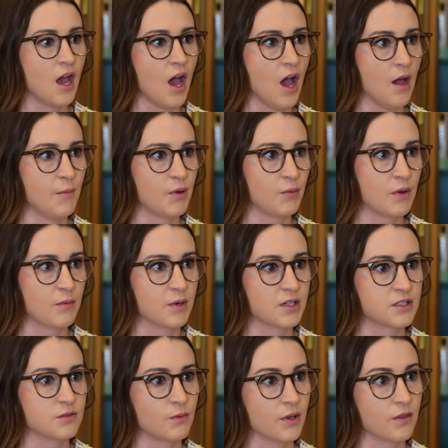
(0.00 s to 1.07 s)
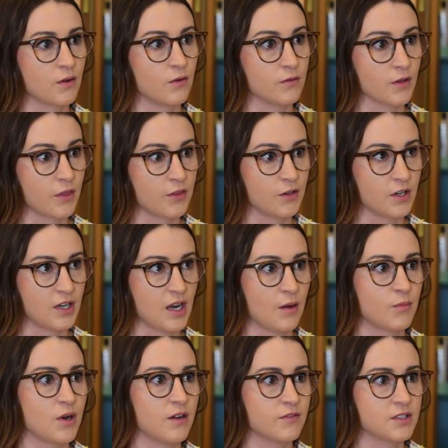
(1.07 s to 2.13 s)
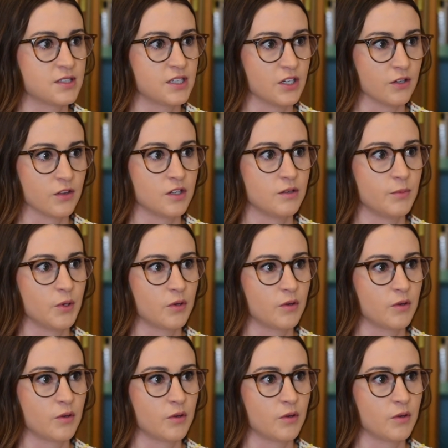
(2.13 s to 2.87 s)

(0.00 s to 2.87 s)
and we worked with over 30 nonprofits here in the Dubuque